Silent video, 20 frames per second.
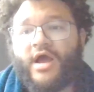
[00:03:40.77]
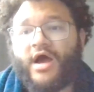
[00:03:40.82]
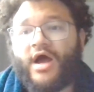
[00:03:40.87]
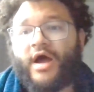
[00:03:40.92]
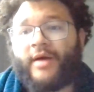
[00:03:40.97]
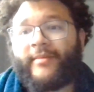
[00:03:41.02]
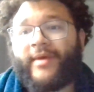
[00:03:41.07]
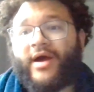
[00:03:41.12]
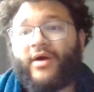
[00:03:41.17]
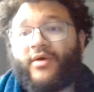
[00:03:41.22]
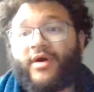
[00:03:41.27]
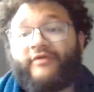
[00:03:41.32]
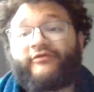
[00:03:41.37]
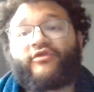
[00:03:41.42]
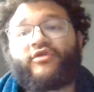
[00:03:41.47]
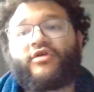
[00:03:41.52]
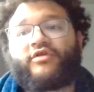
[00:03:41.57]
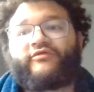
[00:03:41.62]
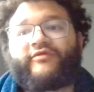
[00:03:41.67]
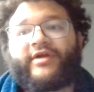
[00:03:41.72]

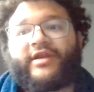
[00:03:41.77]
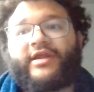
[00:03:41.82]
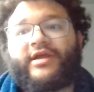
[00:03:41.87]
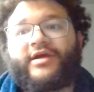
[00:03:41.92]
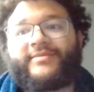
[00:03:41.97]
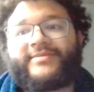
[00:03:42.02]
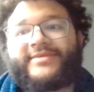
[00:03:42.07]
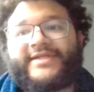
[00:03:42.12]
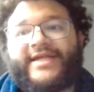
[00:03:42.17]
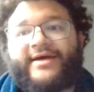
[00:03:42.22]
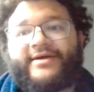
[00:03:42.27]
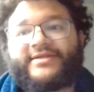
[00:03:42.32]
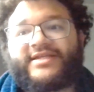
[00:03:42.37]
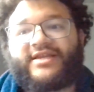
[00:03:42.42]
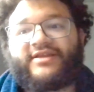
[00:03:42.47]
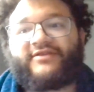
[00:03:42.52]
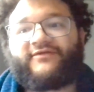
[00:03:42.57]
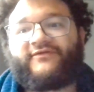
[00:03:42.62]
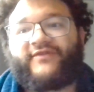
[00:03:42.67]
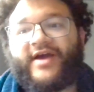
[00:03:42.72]
However, it really comes down to
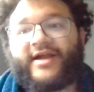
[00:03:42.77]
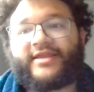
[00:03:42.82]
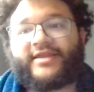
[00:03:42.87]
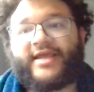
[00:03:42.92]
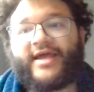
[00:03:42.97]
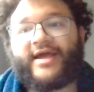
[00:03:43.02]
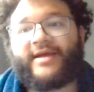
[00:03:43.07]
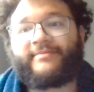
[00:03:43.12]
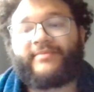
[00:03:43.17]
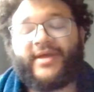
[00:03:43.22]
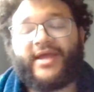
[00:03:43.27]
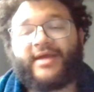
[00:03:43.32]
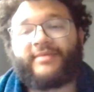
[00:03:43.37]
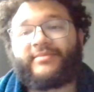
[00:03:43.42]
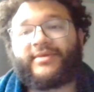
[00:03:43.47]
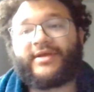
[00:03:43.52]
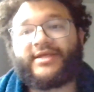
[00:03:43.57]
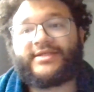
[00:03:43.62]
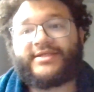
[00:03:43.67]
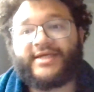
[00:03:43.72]
the fact that
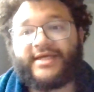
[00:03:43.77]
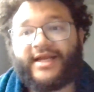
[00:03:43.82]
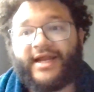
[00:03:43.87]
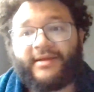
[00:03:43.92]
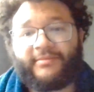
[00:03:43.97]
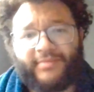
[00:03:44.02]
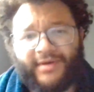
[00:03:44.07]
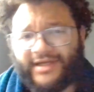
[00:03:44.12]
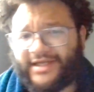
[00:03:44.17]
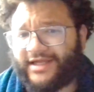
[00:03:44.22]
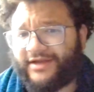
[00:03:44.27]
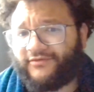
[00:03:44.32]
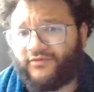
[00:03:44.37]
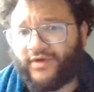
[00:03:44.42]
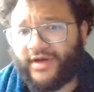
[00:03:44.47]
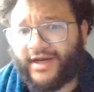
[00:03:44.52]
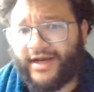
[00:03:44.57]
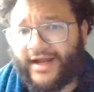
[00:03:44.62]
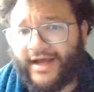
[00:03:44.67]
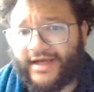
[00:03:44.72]
Bambi did, I believe, win an